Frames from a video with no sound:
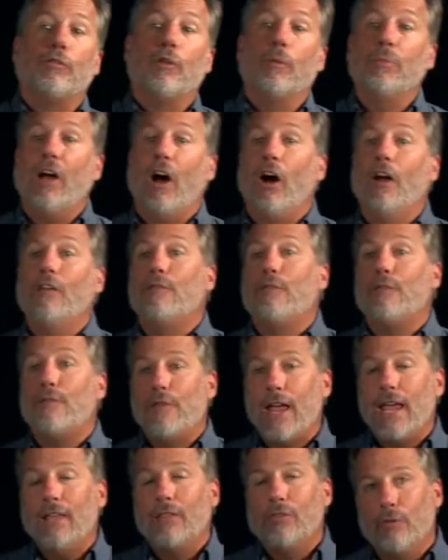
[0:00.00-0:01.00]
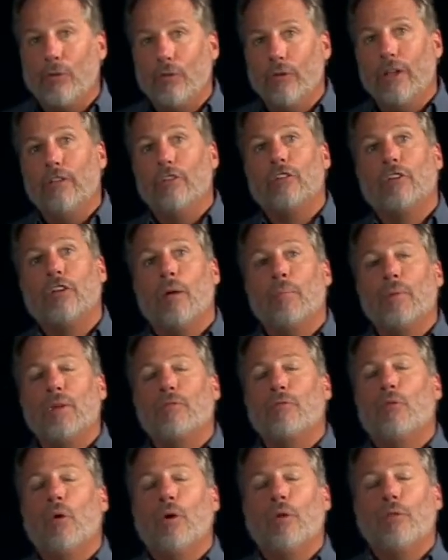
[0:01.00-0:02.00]
from the unfaithfulness coming
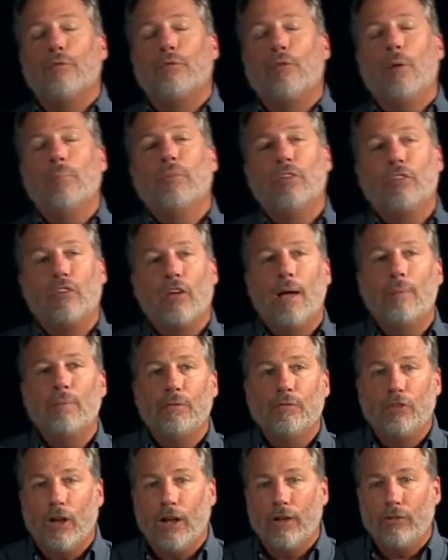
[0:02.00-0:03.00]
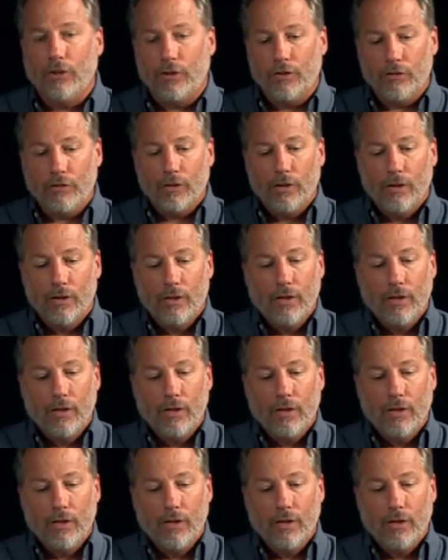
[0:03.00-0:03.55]
forth from the time of Judges,